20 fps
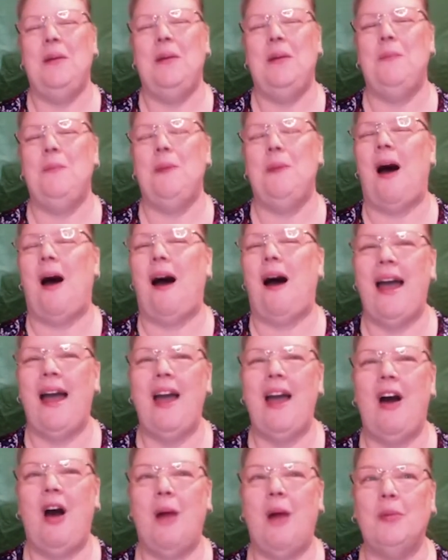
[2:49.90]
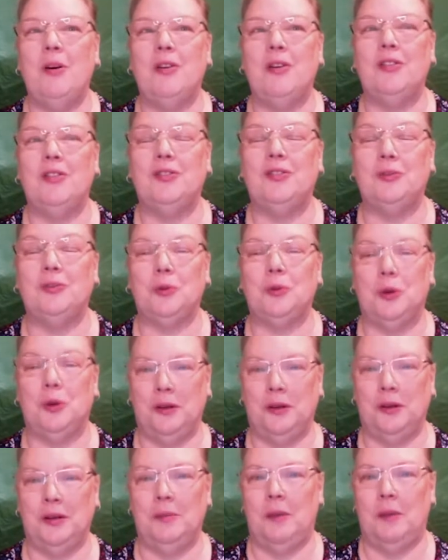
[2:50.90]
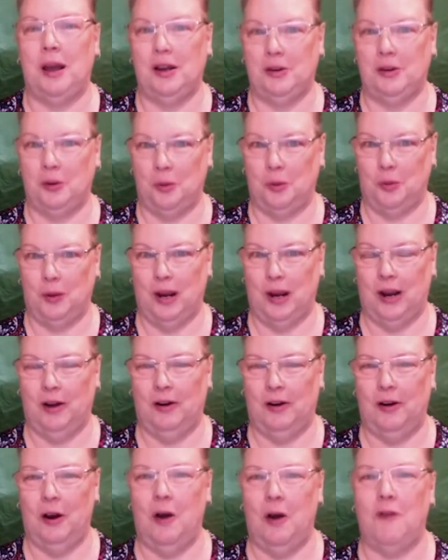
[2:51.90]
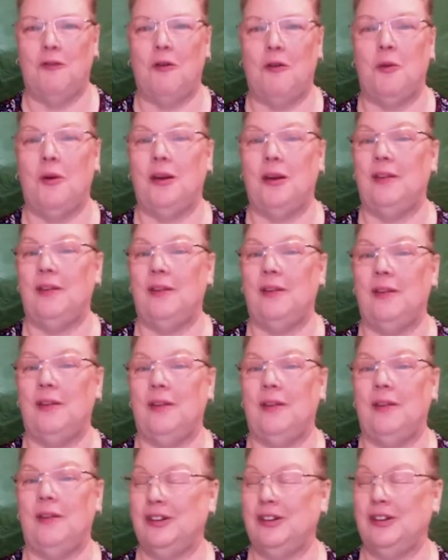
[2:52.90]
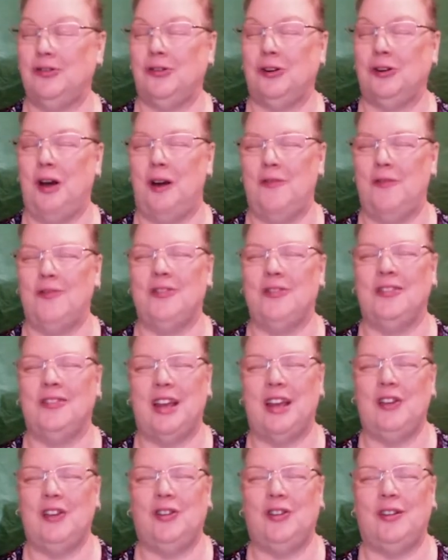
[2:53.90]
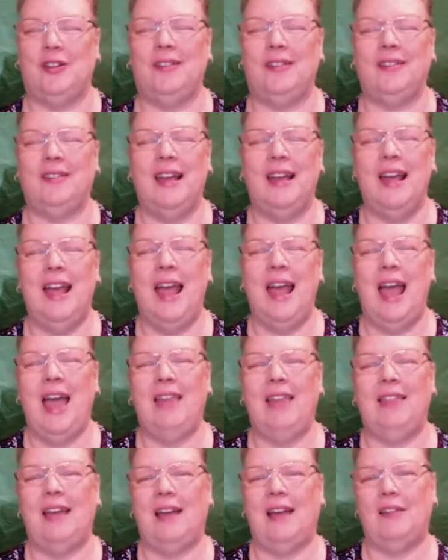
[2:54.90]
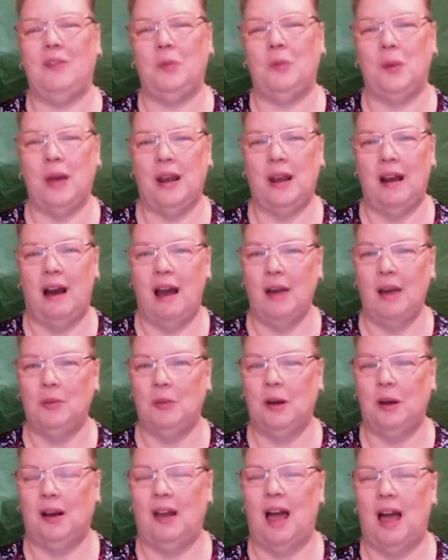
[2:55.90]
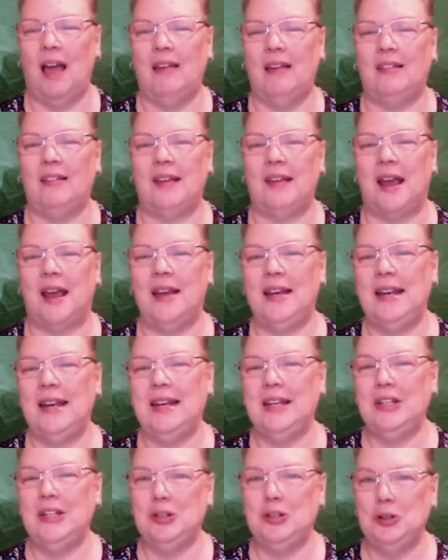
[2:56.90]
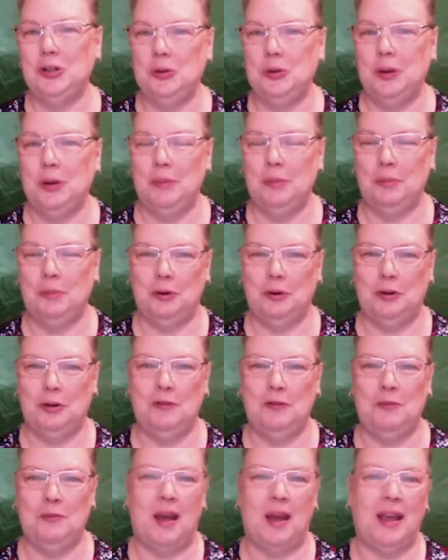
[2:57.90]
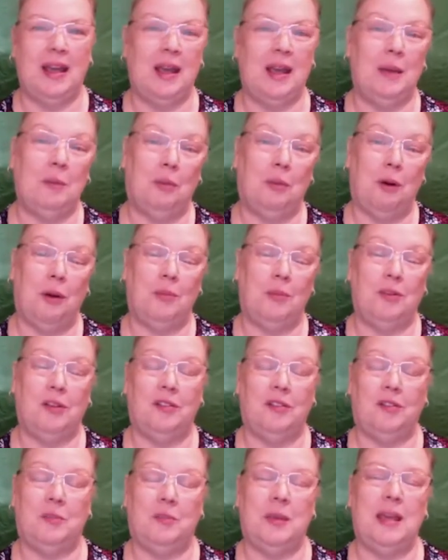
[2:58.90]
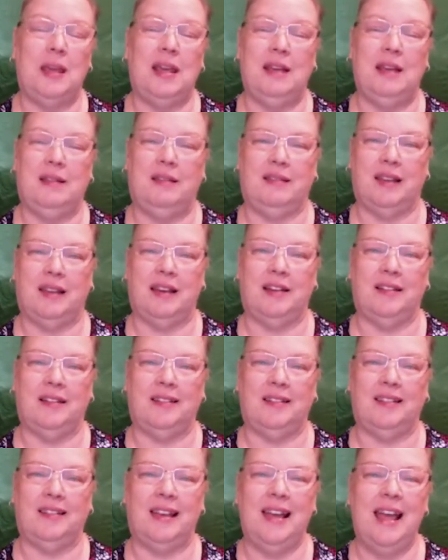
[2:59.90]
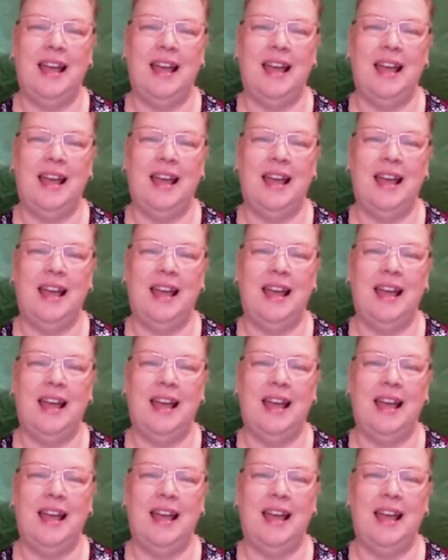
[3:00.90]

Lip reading: I almost ruined my career over one of those initial conversations, and that's when I realized I needed to improve my impromptu speaking skills.